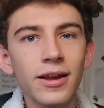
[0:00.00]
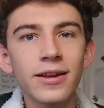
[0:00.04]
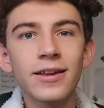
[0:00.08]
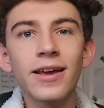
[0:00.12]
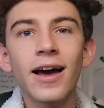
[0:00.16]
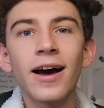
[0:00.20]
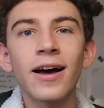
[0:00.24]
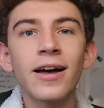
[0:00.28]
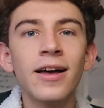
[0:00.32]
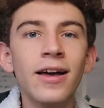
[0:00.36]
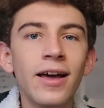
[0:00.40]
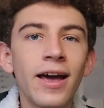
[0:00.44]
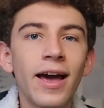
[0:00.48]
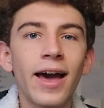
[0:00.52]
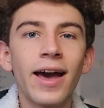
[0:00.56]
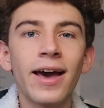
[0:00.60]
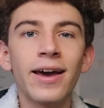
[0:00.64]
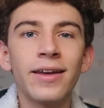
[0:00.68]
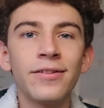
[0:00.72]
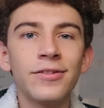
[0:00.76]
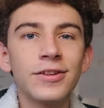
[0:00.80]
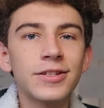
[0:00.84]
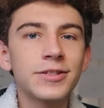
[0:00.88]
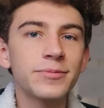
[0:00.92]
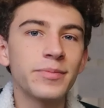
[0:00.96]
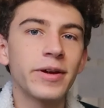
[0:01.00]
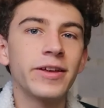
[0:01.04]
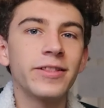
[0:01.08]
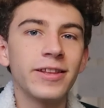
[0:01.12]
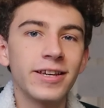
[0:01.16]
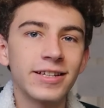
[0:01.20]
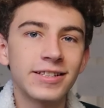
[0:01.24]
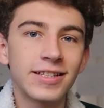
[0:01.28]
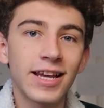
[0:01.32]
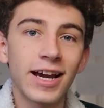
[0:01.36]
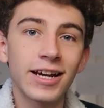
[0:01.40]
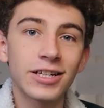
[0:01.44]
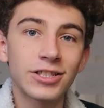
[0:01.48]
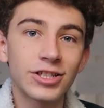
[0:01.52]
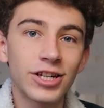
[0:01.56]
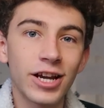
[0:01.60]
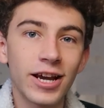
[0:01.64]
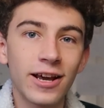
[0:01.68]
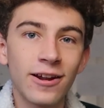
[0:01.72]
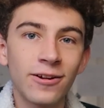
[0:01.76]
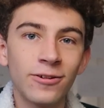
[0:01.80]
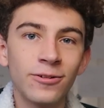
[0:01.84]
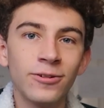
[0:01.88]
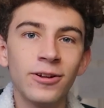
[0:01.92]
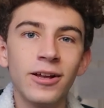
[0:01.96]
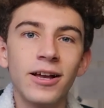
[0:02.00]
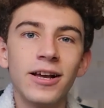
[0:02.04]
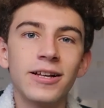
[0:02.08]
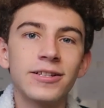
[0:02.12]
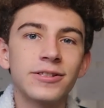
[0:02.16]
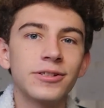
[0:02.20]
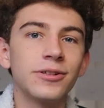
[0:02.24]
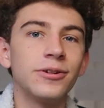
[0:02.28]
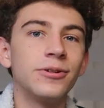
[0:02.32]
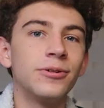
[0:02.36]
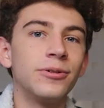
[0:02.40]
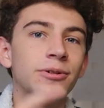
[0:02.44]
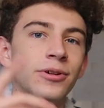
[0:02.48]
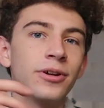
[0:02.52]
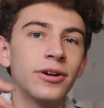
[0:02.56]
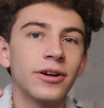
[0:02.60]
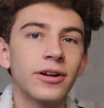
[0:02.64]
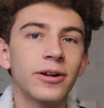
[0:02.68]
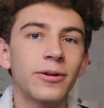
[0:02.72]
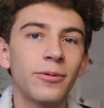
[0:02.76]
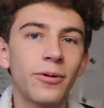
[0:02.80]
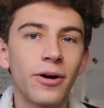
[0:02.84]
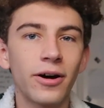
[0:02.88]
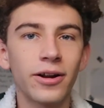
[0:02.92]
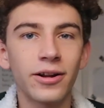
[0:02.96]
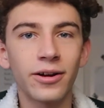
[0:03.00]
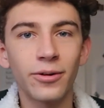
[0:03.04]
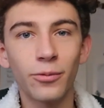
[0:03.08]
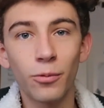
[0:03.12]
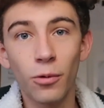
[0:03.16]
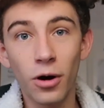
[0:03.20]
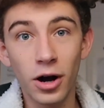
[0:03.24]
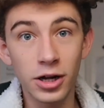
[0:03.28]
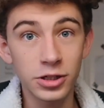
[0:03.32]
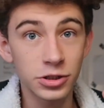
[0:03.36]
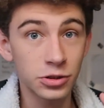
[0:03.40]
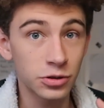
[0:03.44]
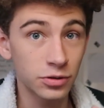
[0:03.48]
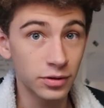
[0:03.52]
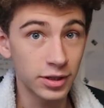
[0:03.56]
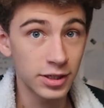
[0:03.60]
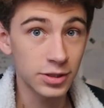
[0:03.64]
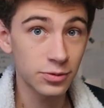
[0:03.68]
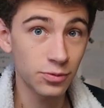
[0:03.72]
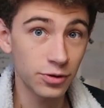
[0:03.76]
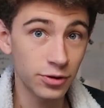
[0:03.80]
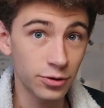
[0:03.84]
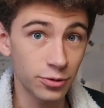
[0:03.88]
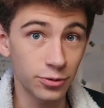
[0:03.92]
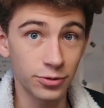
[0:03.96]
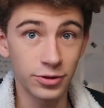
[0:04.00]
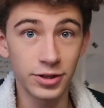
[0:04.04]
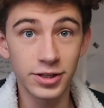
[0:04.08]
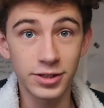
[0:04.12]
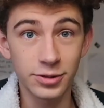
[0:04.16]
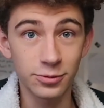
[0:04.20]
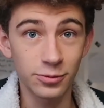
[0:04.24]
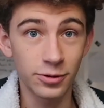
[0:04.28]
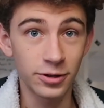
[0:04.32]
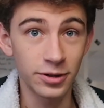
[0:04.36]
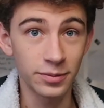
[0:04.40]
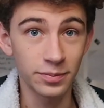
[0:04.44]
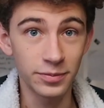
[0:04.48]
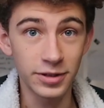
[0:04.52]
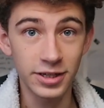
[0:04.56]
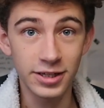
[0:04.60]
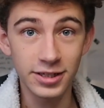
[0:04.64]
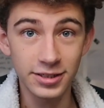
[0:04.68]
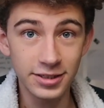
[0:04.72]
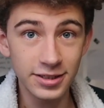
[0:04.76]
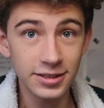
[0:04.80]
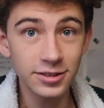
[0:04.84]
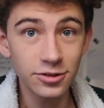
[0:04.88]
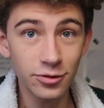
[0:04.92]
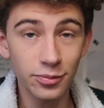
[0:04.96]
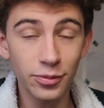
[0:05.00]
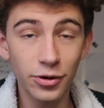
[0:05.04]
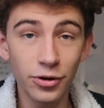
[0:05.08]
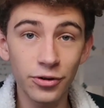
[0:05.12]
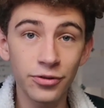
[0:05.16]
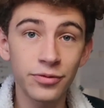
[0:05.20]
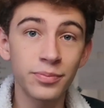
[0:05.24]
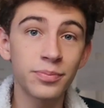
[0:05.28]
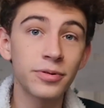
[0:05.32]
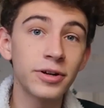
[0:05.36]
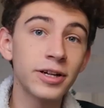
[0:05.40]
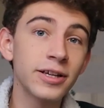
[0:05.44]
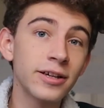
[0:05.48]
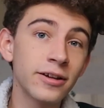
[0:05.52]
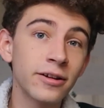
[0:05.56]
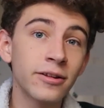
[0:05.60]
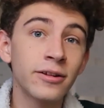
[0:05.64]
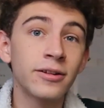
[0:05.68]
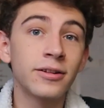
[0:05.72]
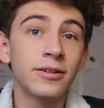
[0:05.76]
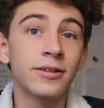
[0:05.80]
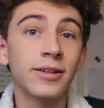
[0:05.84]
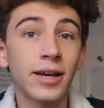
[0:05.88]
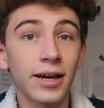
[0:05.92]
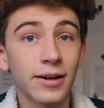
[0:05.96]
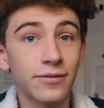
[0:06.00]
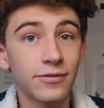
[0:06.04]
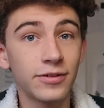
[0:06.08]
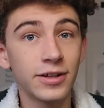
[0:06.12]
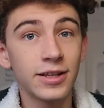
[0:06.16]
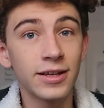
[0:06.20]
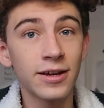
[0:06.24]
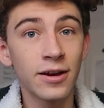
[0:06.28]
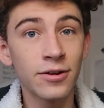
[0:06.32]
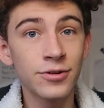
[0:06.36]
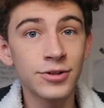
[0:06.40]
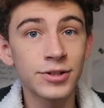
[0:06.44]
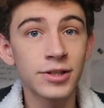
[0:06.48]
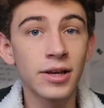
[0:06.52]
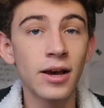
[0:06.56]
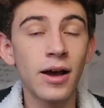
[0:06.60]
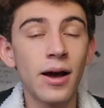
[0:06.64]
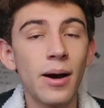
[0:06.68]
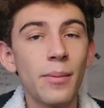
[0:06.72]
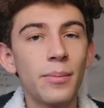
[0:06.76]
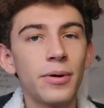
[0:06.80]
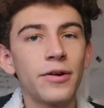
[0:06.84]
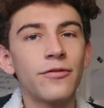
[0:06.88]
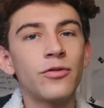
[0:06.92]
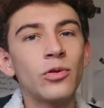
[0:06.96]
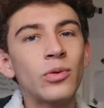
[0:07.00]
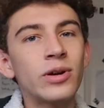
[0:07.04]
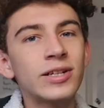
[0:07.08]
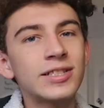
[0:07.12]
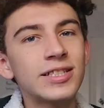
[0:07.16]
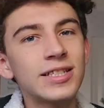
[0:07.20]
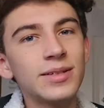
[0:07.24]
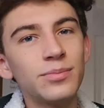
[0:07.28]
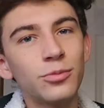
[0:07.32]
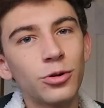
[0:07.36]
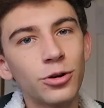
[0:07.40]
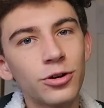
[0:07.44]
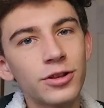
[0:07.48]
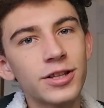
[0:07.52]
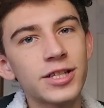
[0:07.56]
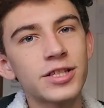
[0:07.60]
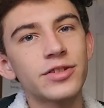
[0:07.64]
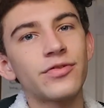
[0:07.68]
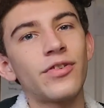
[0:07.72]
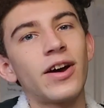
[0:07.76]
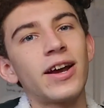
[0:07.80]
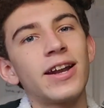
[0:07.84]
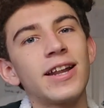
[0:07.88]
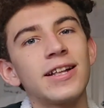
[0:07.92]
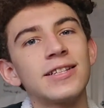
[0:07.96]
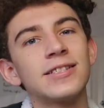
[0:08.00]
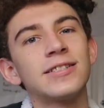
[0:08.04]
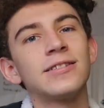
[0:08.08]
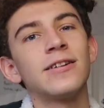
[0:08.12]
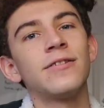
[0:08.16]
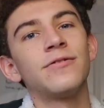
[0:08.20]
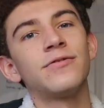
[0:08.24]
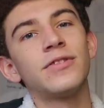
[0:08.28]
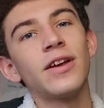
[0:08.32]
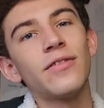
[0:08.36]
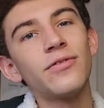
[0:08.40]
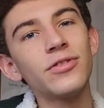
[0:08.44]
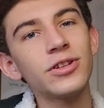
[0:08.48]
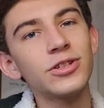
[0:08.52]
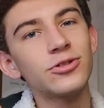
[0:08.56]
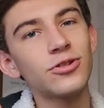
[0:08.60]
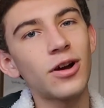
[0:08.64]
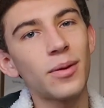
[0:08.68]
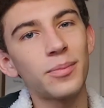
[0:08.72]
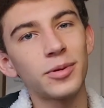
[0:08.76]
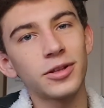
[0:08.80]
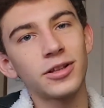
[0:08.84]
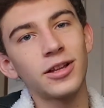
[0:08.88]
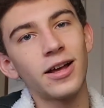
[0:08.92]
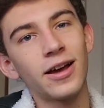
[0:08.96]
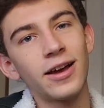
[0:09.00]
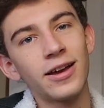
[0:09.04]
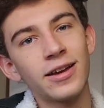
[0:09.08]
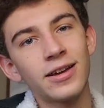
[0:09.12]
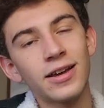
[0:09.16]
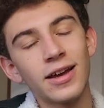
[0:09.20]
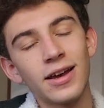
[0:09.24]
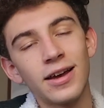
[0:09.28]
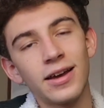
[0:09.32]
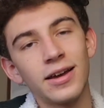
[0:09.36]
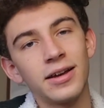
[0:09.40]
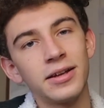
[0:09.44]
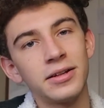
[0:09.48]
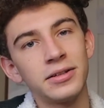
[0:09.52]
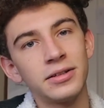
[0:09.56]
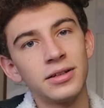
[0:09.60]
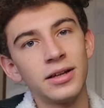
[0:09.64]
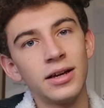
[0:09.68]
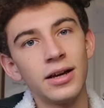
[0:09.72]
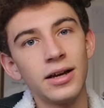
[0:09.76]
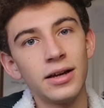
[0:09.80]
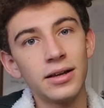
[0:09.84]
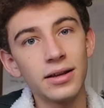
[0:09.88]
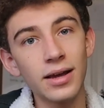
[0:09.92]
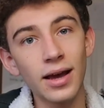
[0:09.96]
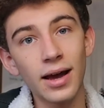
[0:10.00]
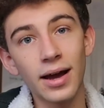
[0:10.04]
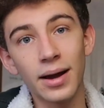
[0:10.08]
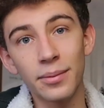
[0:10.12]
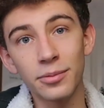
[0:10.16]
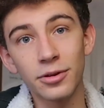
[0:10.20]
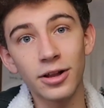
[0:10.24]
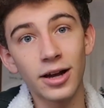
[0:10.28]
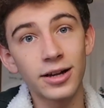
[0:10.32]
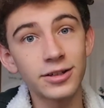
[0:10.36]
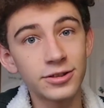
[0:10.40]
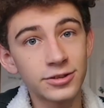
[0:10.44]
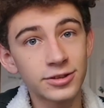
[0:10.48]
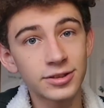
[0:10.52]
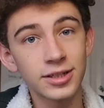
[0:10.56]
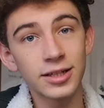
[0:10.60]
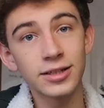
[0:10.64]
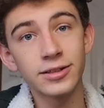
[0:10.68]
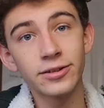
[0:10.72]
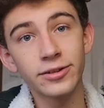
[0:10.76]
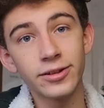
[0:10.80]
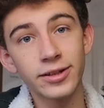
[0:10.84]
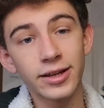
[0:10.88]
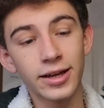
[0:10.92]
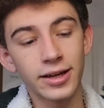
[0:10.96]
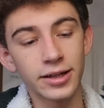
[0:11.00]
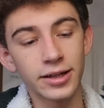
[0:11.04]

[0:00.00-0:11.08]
Yeah, and this is mainly a tech channel, so you're gonna wanna watch this one or this one because these are both pretty good tech videos. But if you wanna see more of this finance stuff, definitely drop a like, and yeah, I'm glad you stayed till the